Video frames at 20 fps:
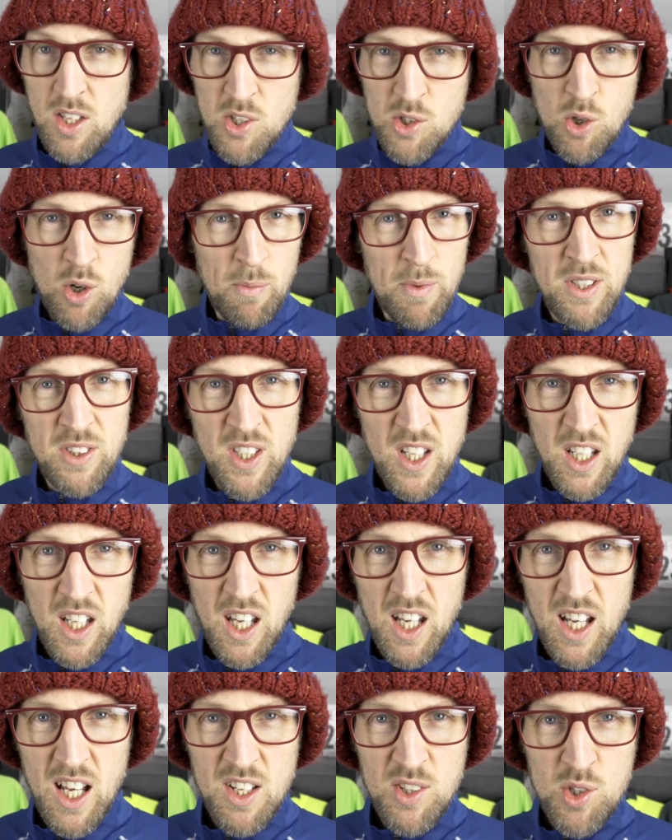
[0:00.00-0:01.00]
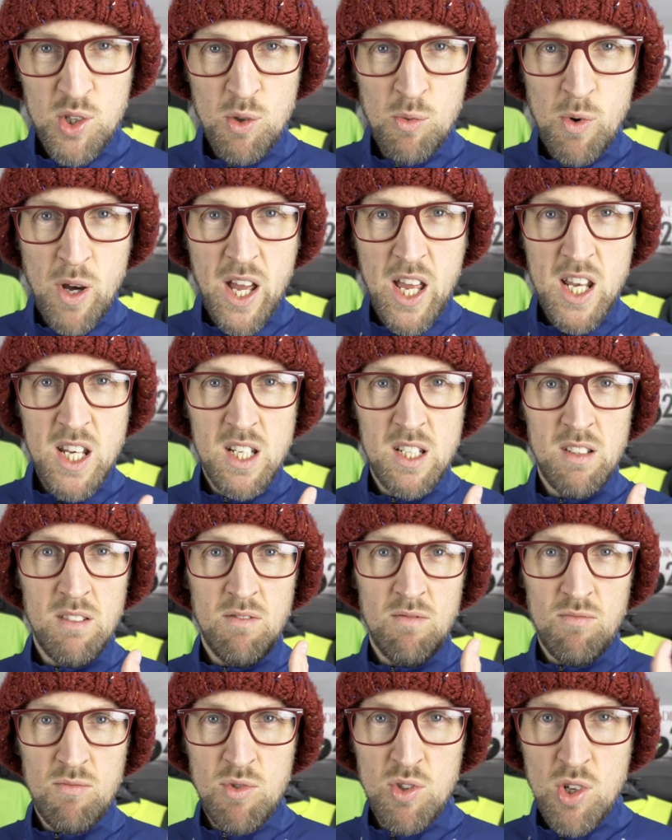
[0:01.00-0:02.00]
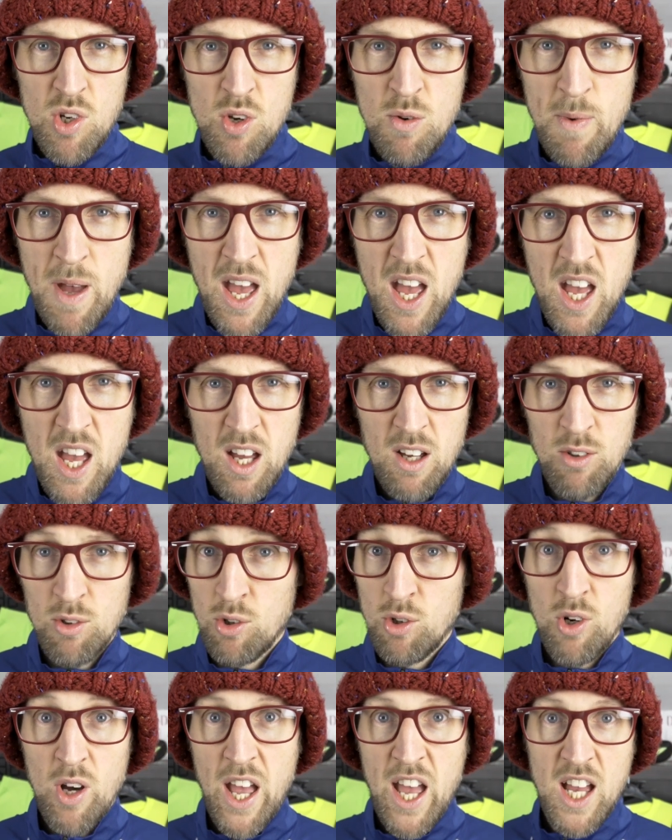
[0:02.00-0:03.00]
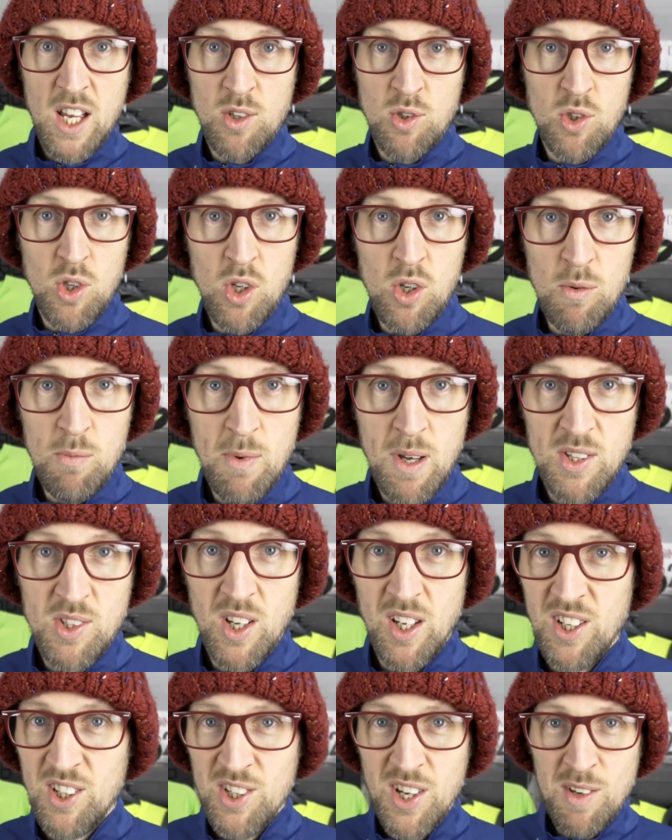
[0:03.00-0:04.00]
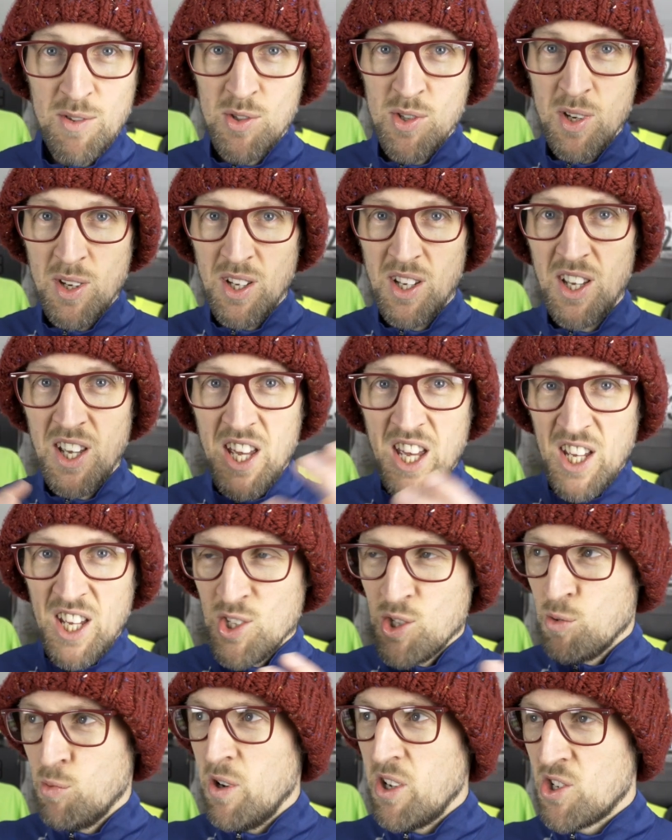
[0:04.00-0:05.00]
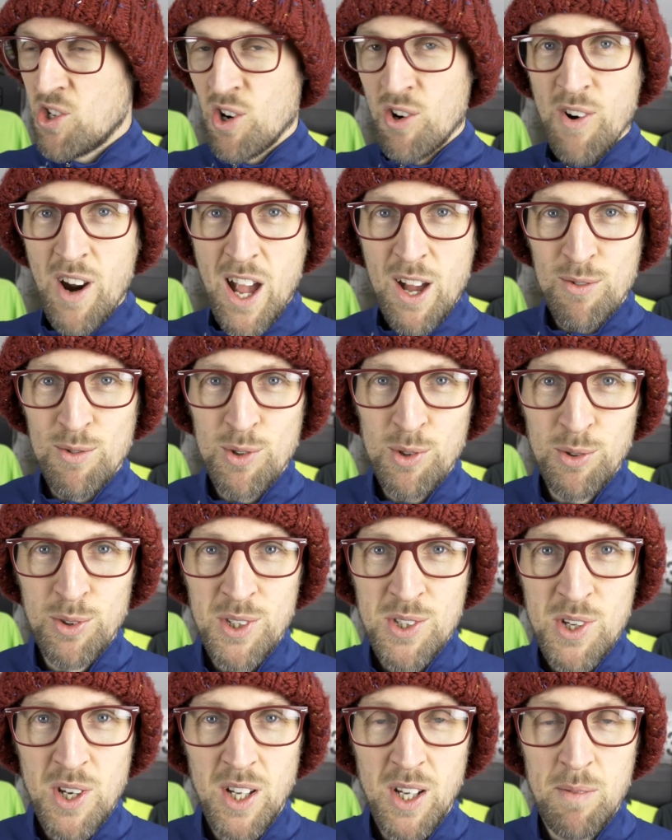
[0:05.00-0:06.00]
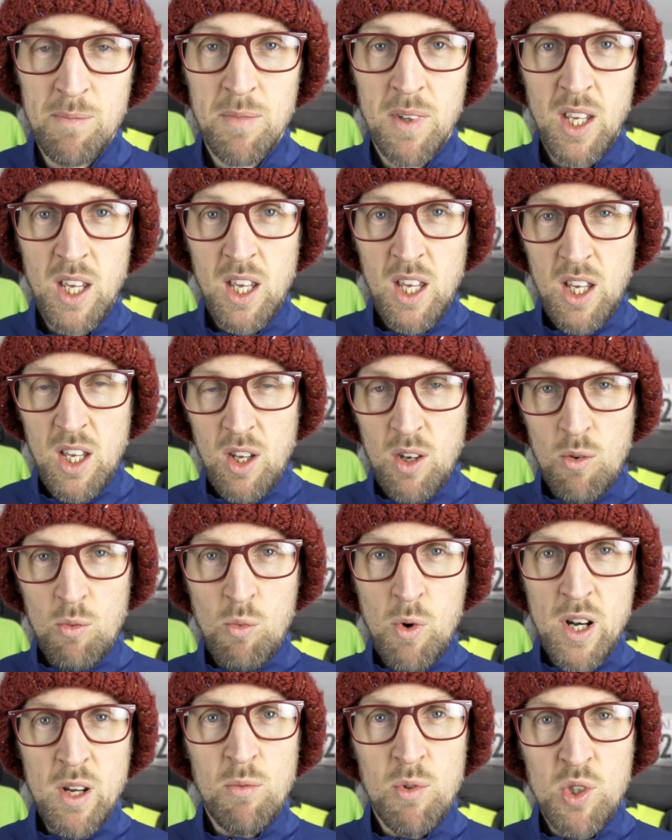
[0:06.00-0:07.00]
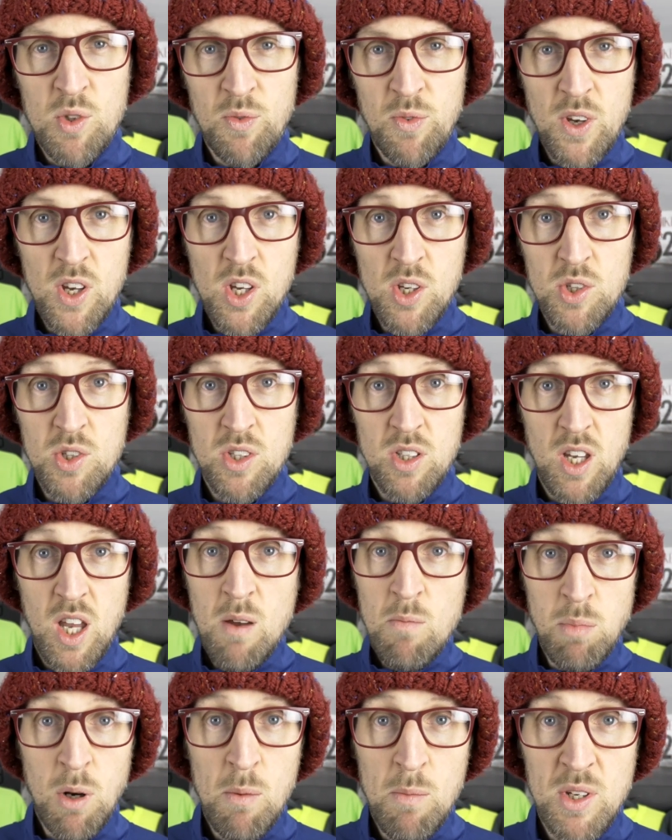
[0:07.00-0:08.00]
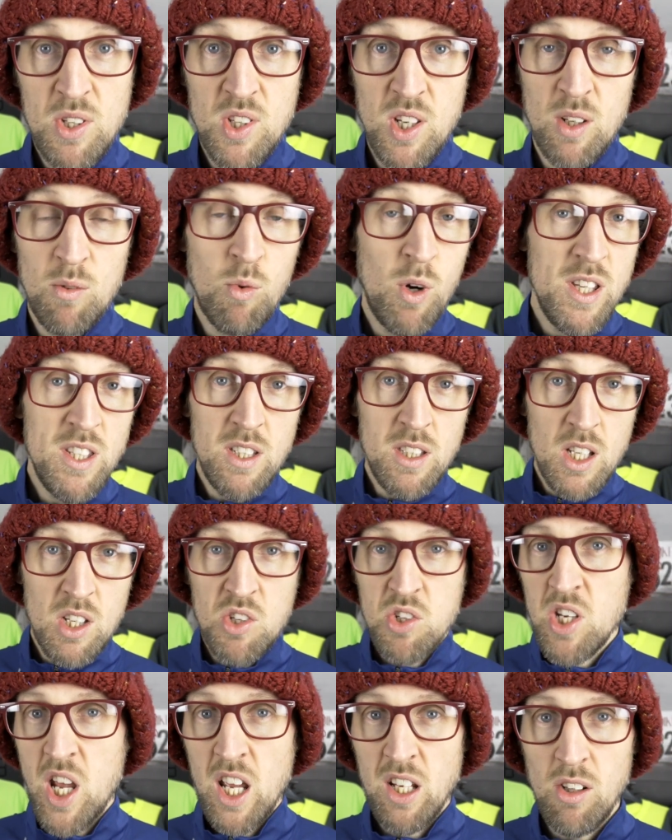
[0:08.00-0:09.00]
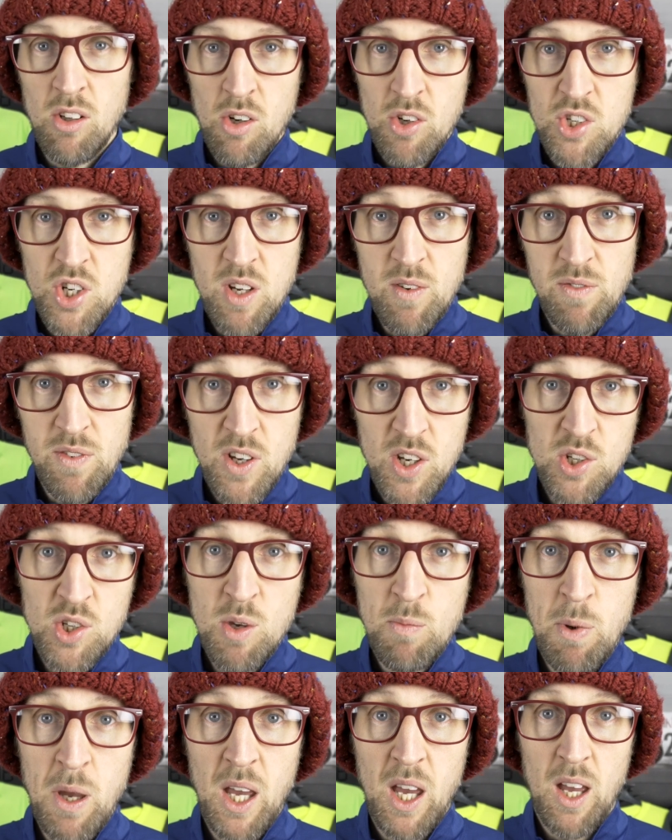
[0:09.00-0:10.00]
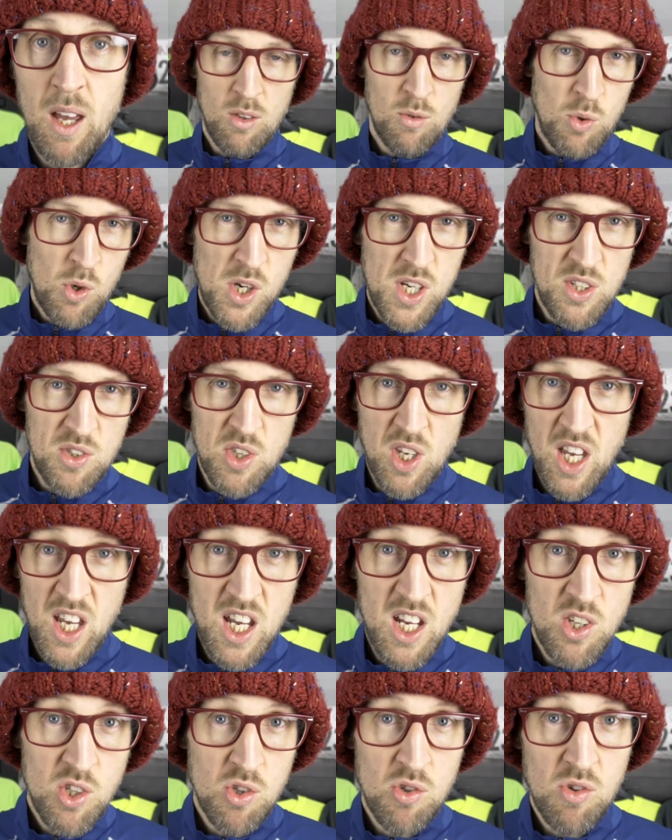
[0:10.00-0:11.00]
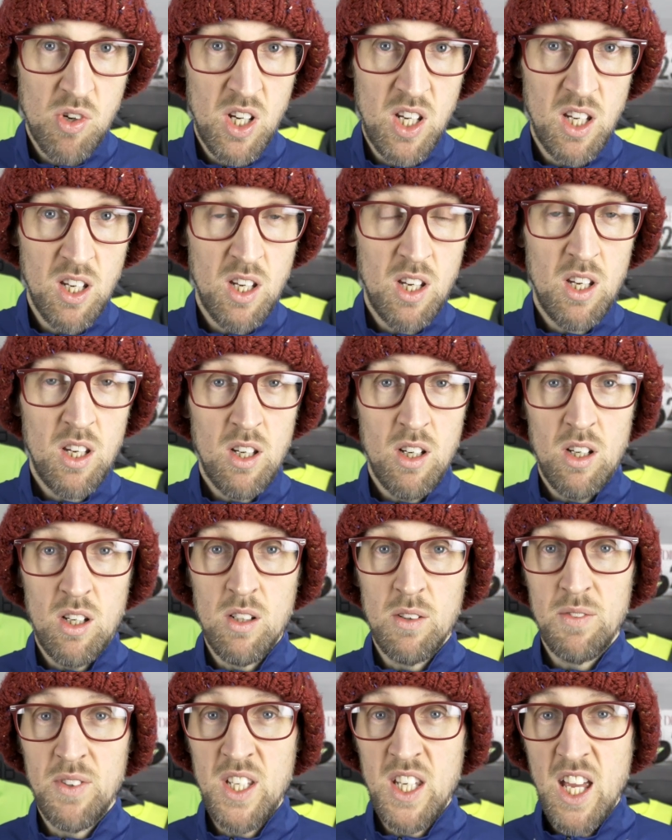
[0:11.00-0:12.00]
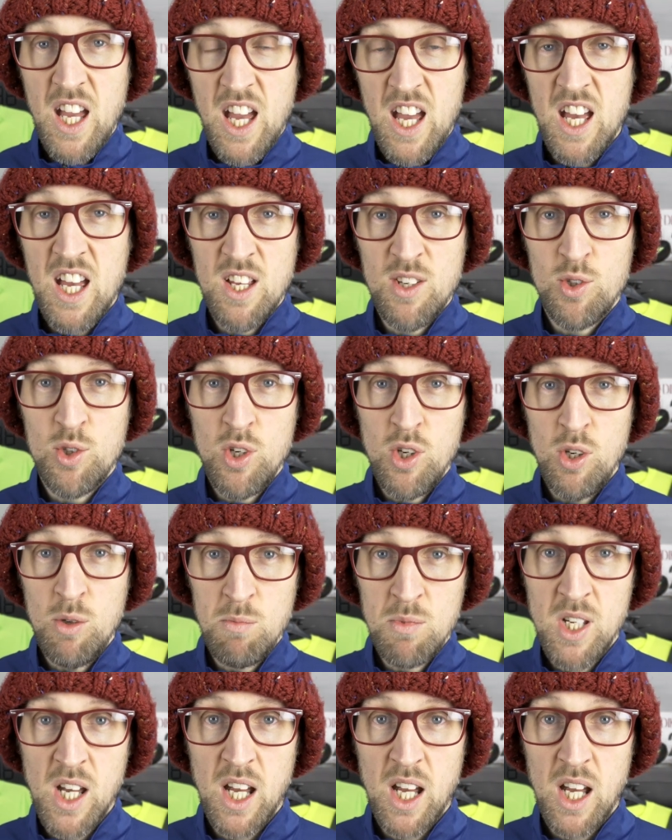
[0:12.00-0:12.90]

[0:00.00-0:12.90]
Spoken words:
This got me thinking as to when Zoom Air, or Air Zoom as it seems to switch around all the time, when it was first implemented. When did this technology first appear? What is the history of the Air Zoom